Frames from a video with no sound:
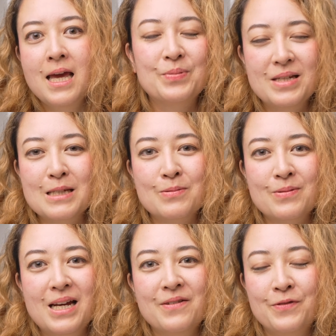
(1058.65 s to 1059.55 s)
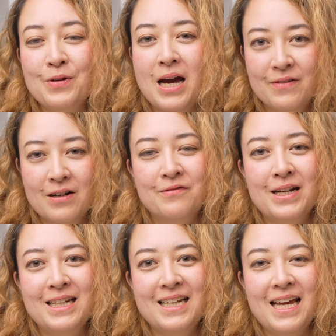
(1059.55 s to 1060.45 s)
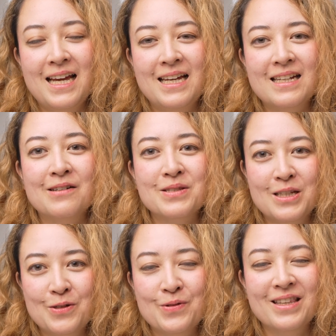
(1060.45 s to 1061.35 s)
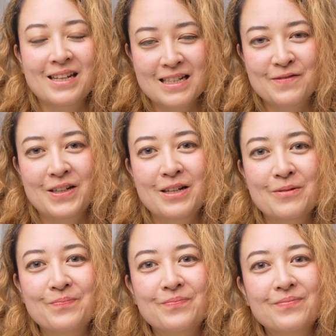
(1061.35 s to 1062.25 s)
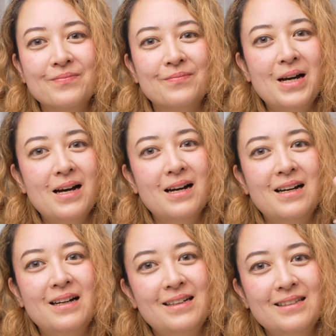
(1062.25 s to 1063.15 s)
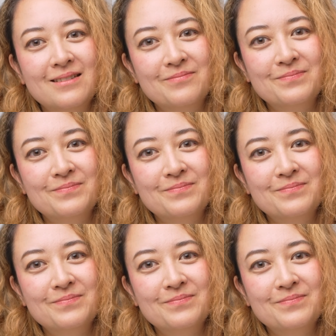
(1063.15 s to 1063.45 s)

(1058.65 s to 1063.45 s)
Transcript: Please subscribe if you haven't already, and I'll see you in the next video. Bye!